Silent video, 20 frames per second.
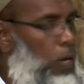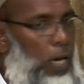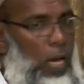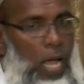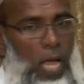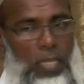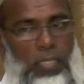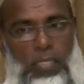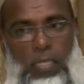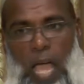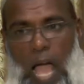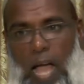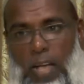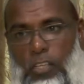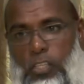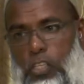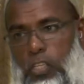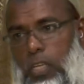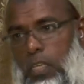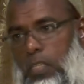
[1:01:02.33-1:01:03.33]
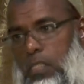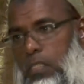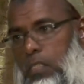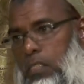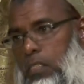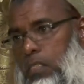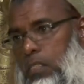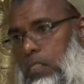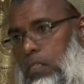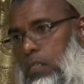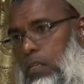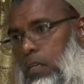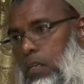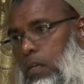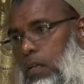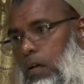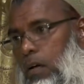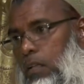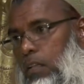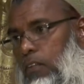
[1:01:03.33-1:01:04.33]
last actions
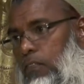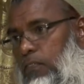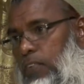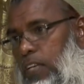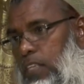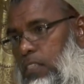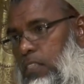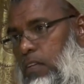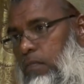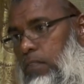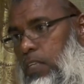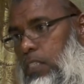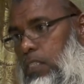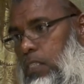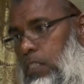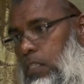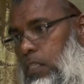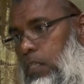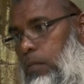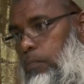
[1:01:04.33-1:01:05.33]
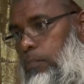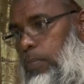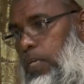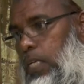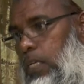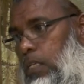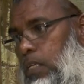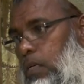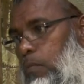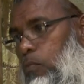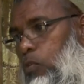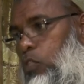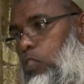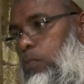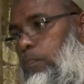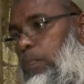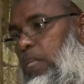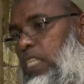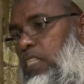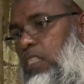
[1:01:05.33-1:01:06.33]
on the face of this earth be the
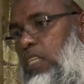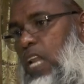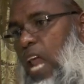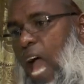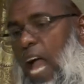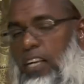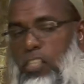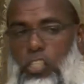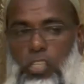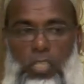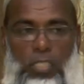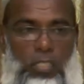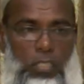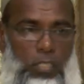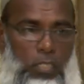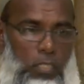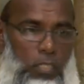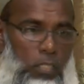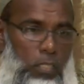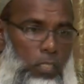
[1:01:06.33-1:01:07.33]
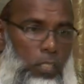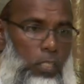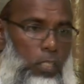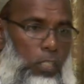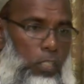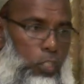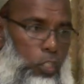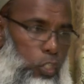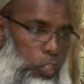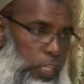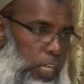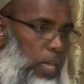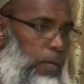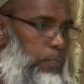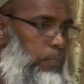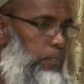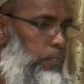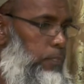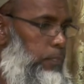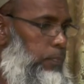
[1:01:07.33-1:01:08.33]
most pleasing actions to
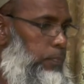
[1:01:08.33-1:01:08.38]
Him.